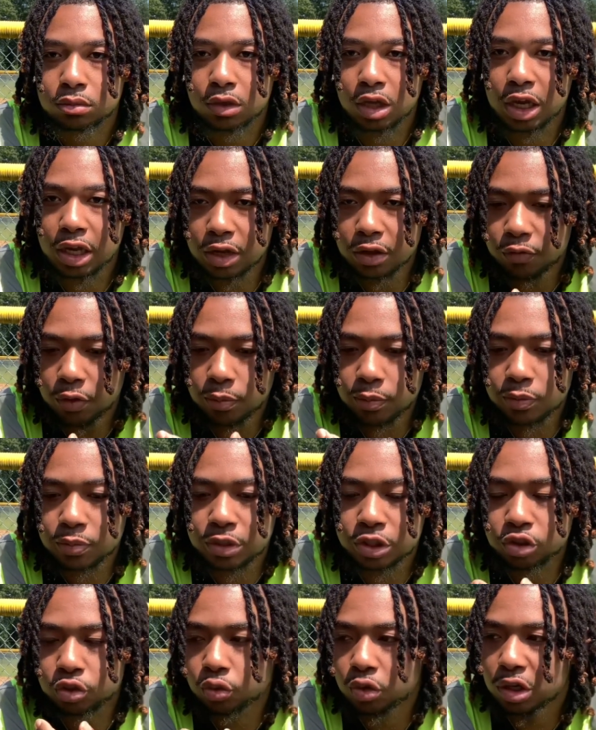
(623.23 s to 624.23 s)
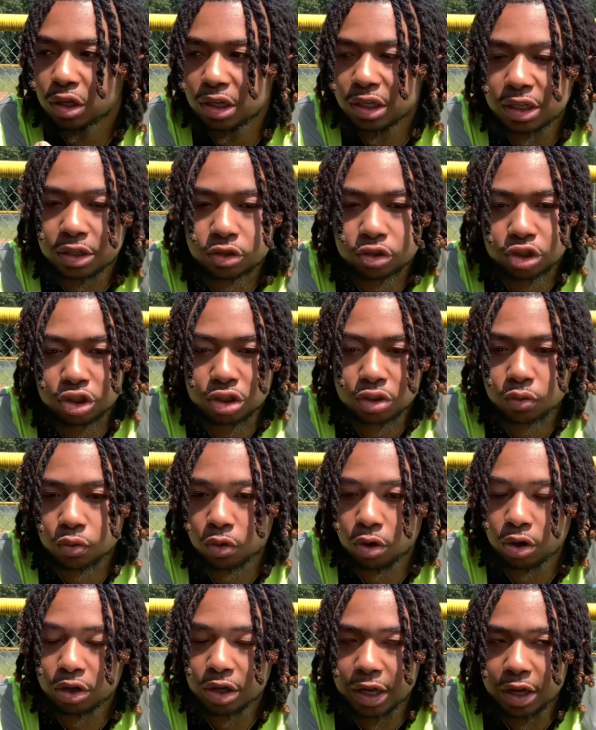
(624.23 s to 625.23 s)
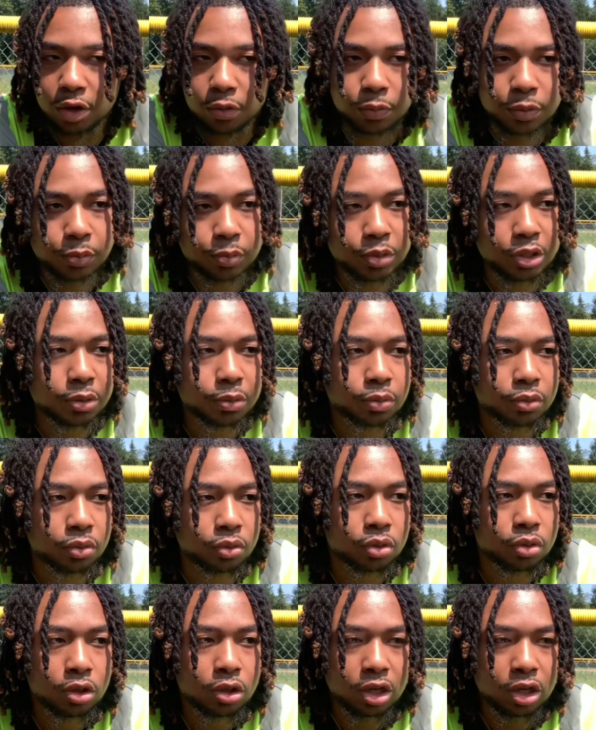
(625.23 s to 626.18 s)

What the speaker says: And if I'm gonna be doing leadership work, helping people,